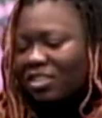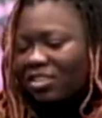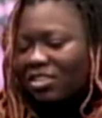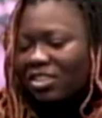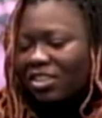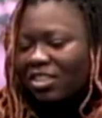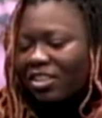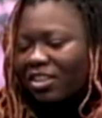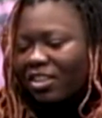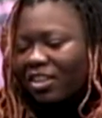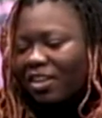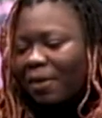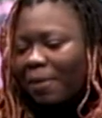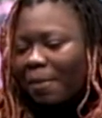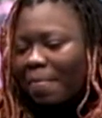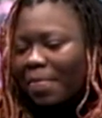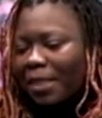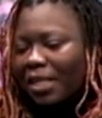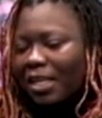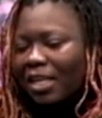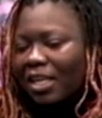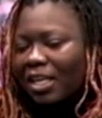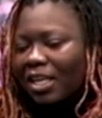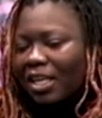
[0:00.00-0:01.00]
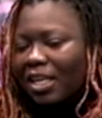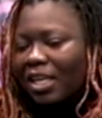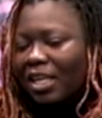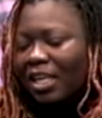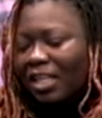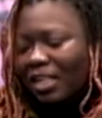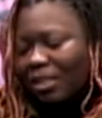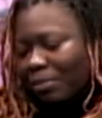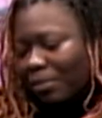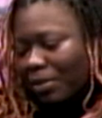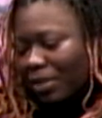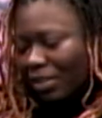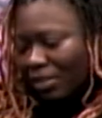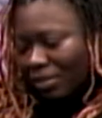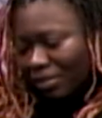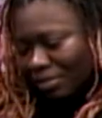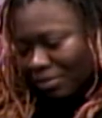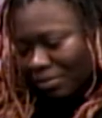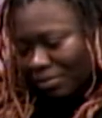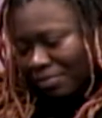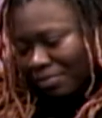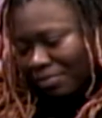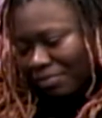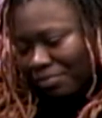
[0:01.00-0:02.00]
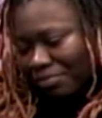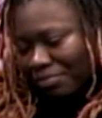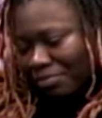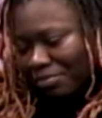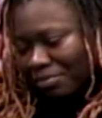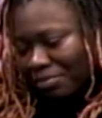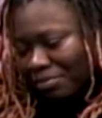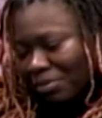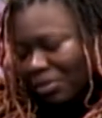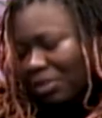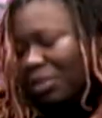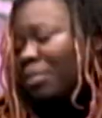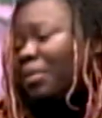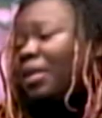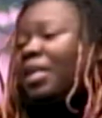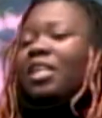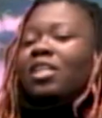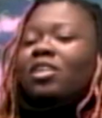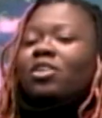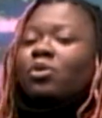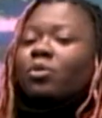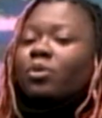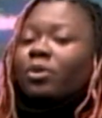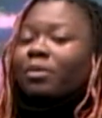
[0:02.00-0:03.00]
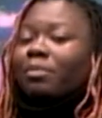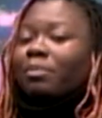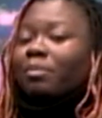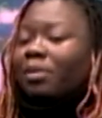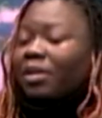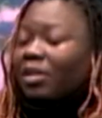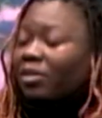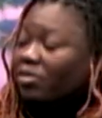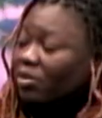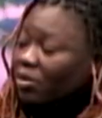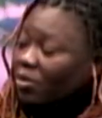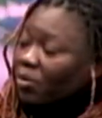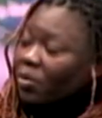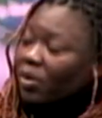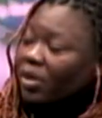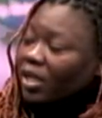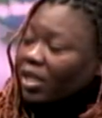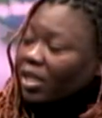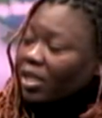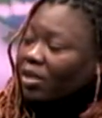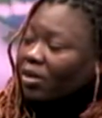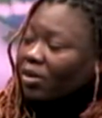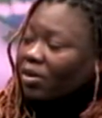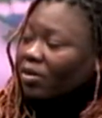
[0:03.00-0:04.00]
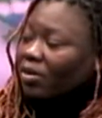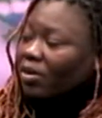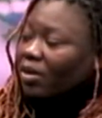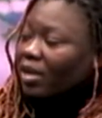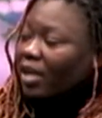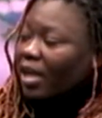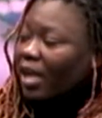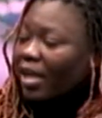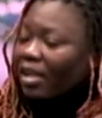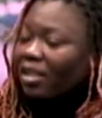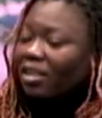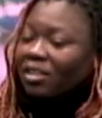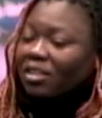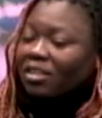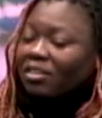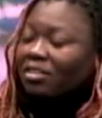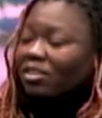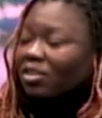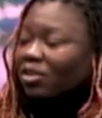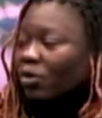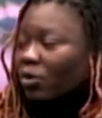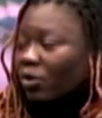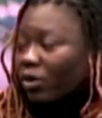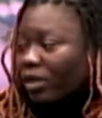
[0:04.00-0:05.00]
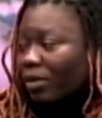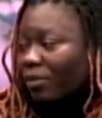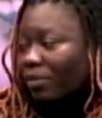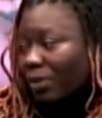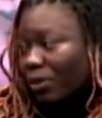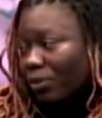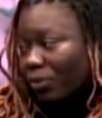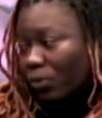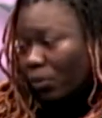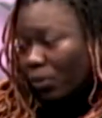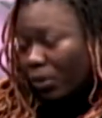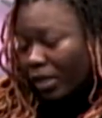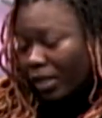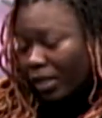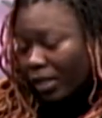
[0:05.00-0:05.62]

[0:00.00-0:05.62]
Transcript: your enemy, somebody you were beefing with or had a disagreement with,